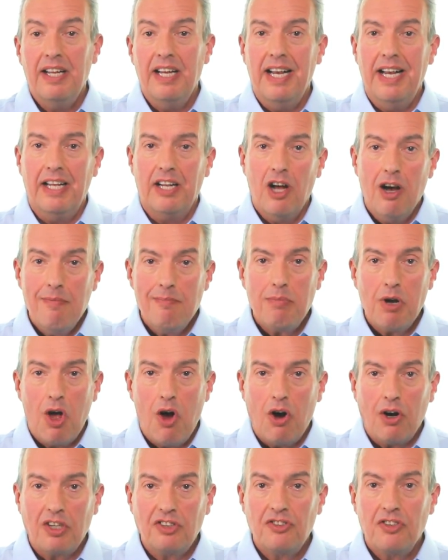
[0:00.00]
it
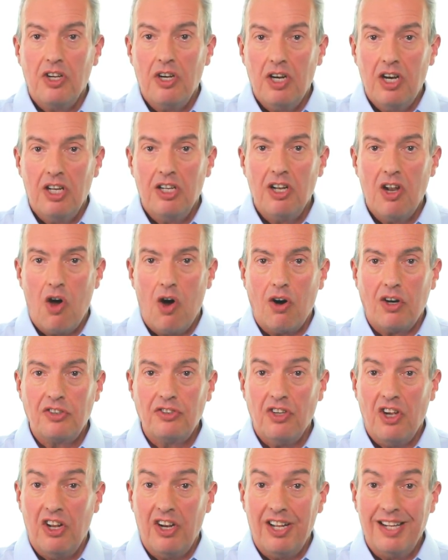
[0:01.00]
unblocks,
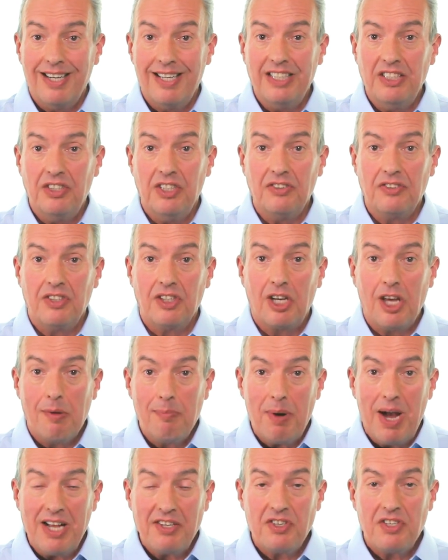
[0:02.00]
unlocks and unleashes the
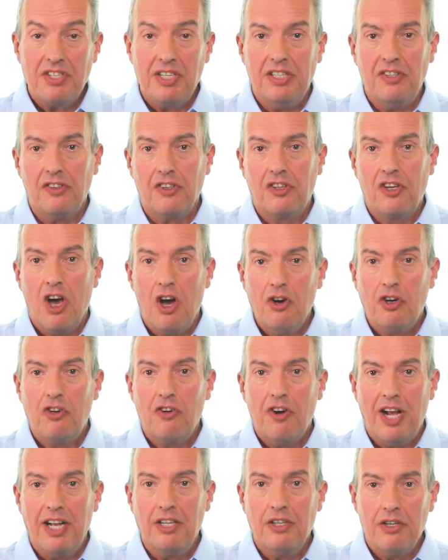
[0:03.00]
capacity to
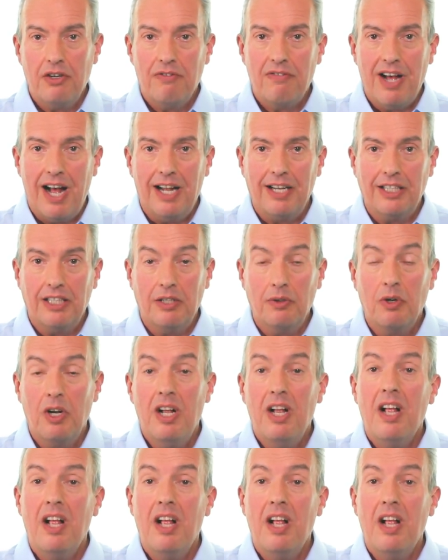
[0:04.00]
co-create new value